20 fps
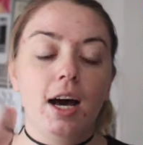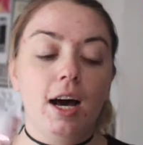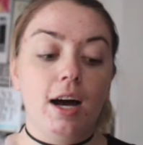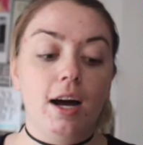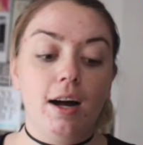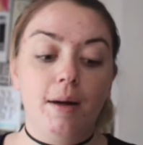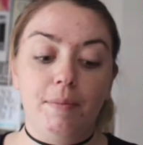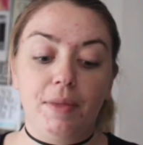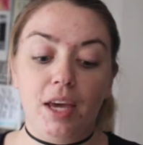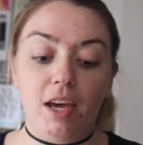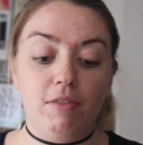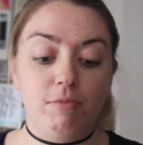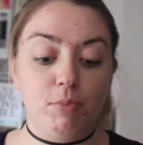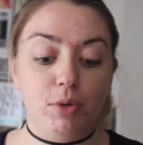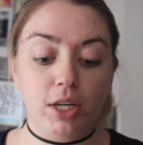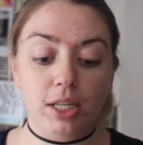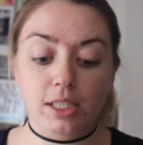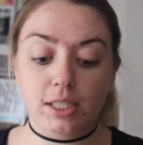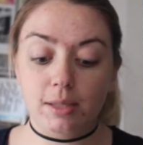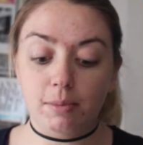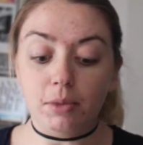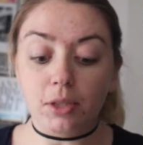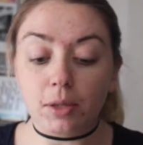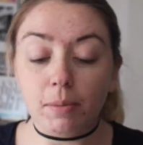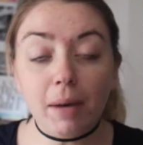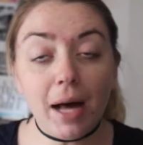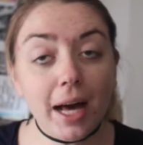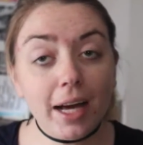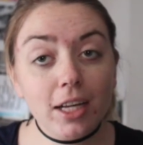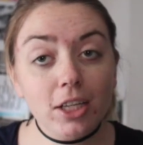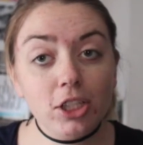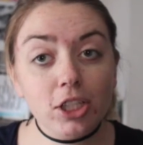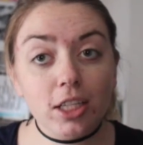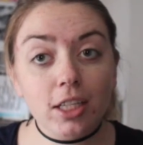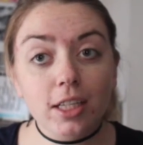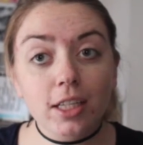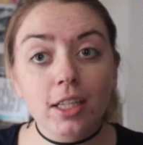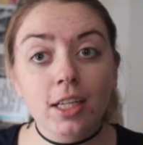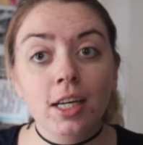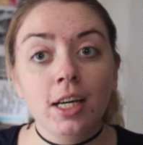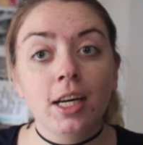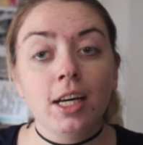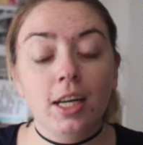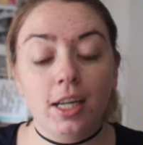They have pretty similar packaging.